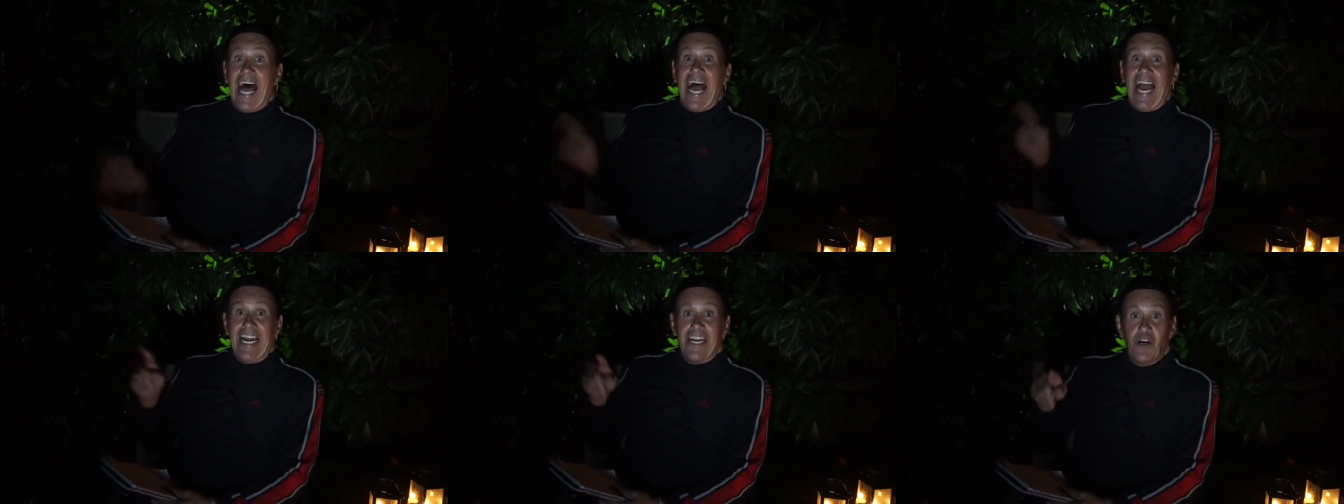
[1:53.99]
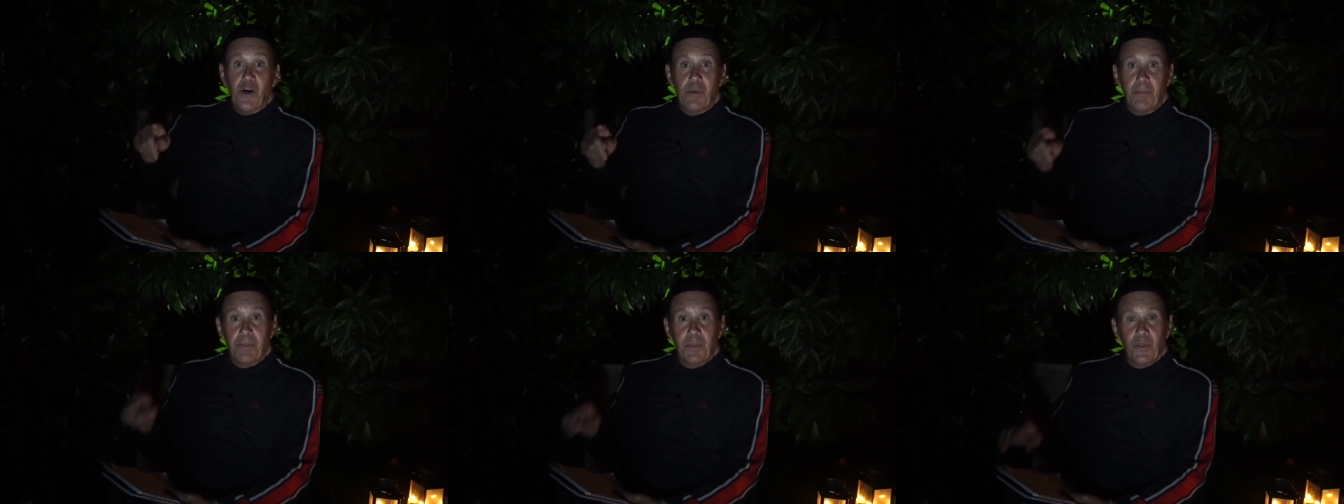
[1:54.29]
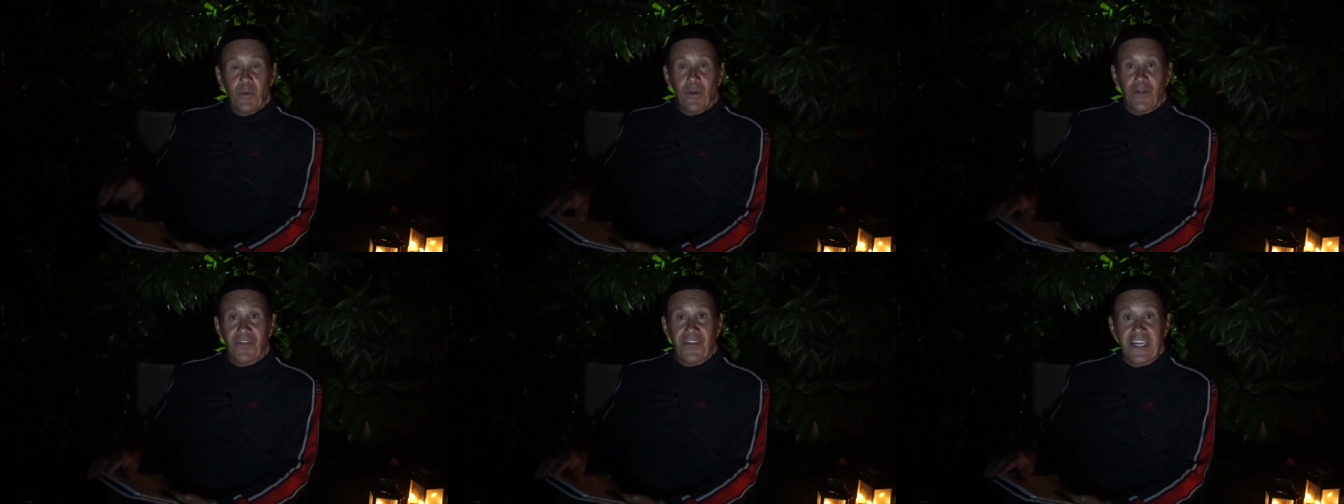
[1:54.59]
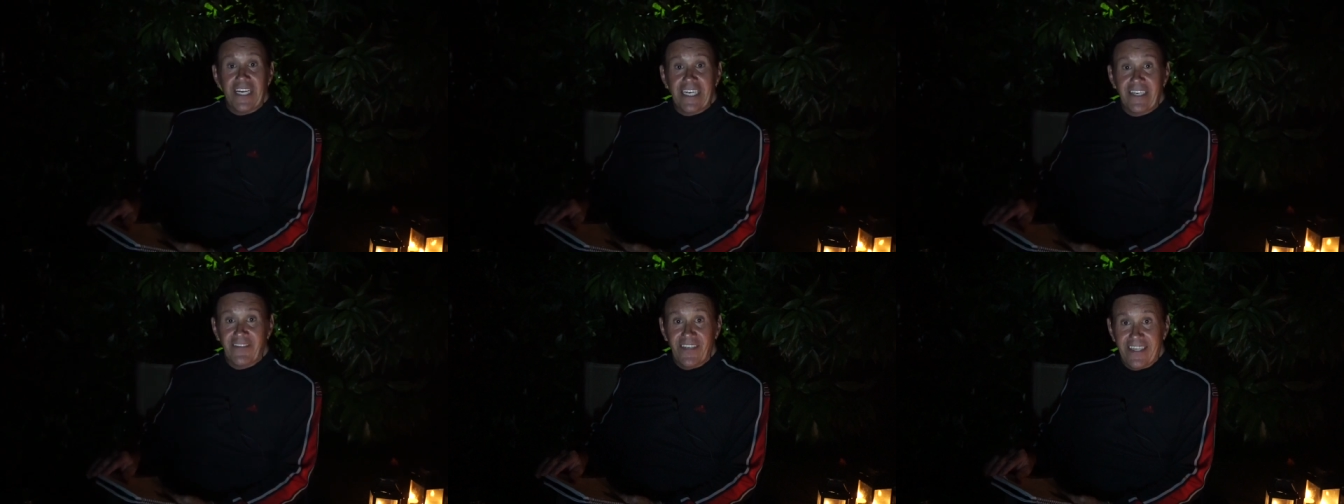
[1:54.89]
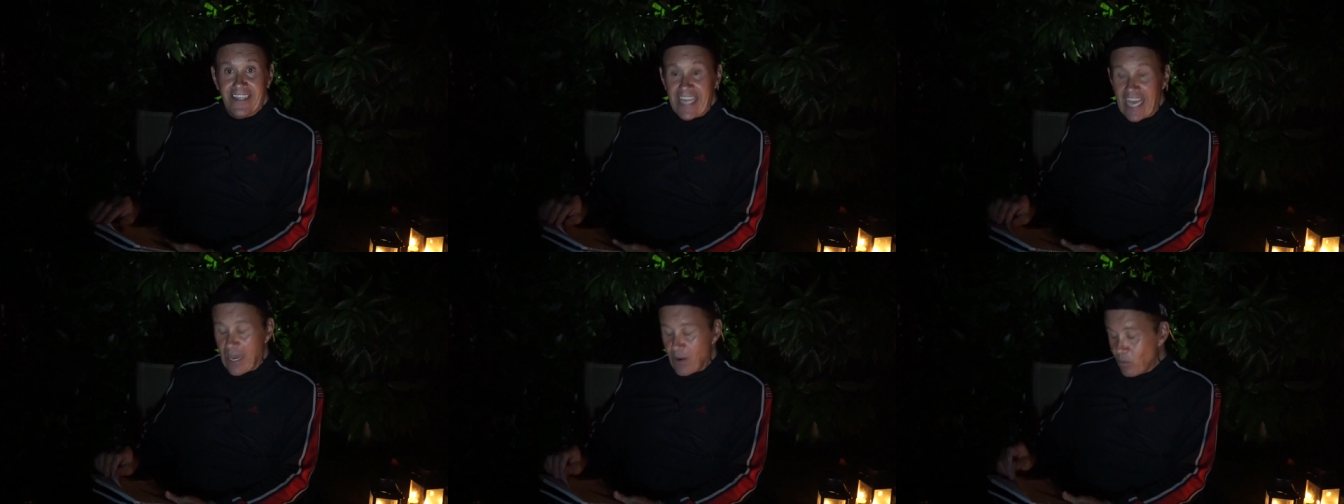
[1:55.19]
I hope you will think of
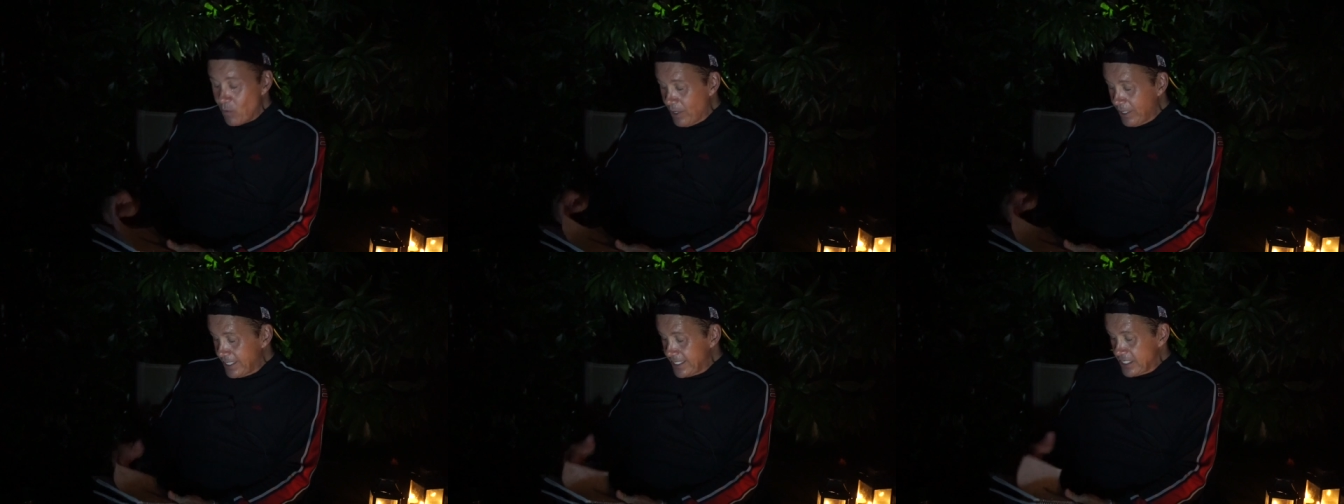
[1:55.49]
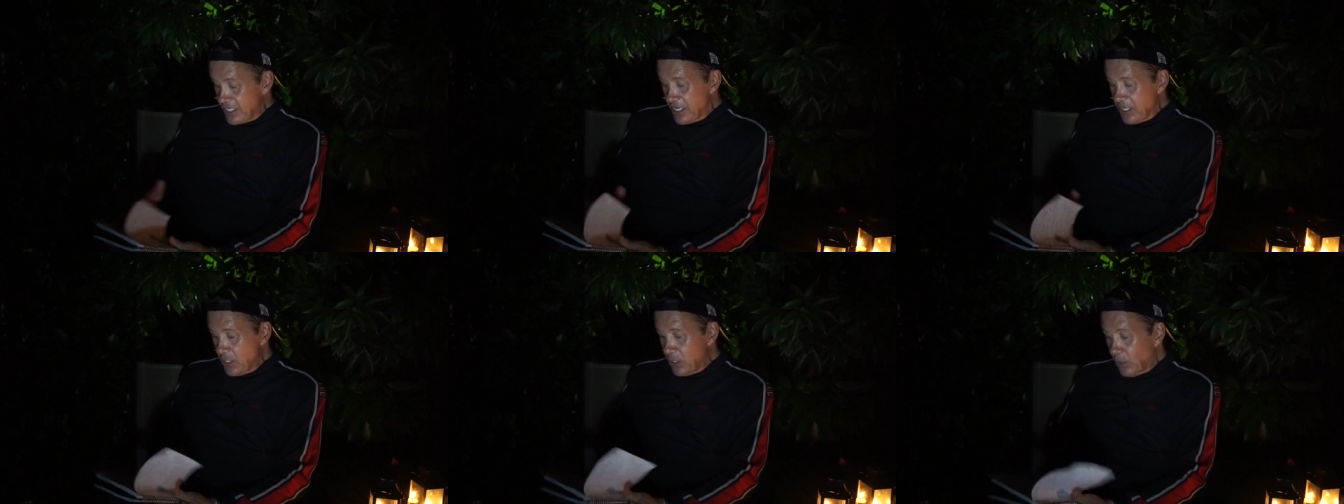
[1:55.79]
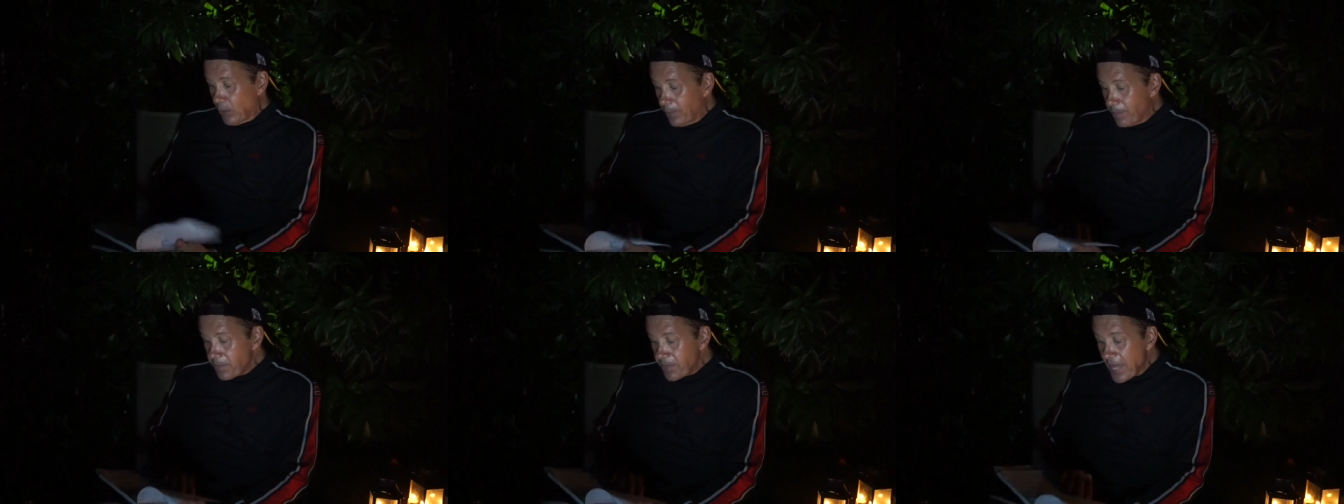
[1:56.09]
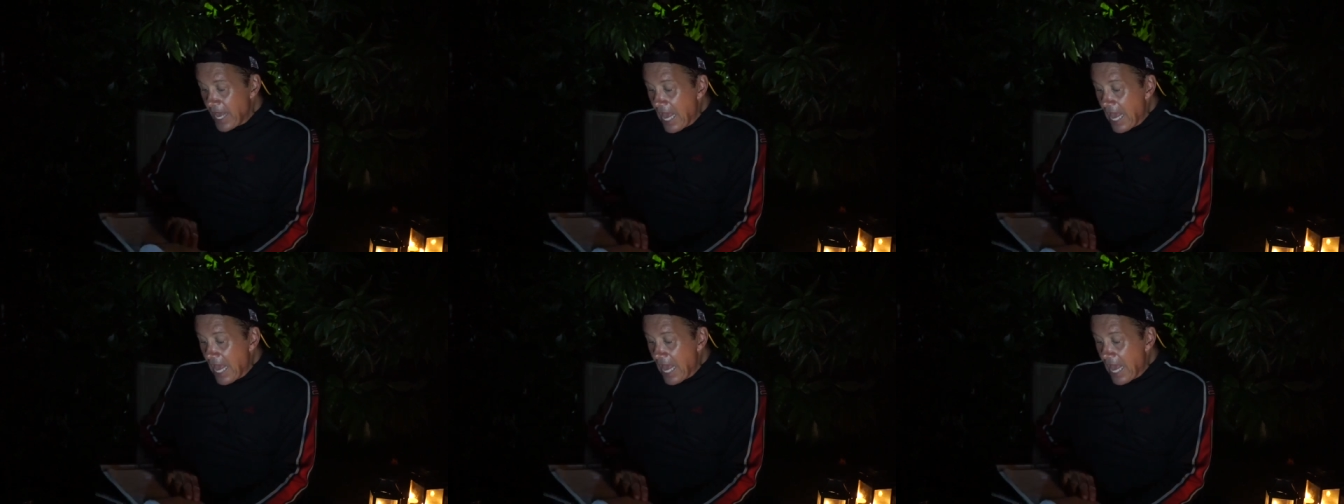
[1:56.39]
it that way too.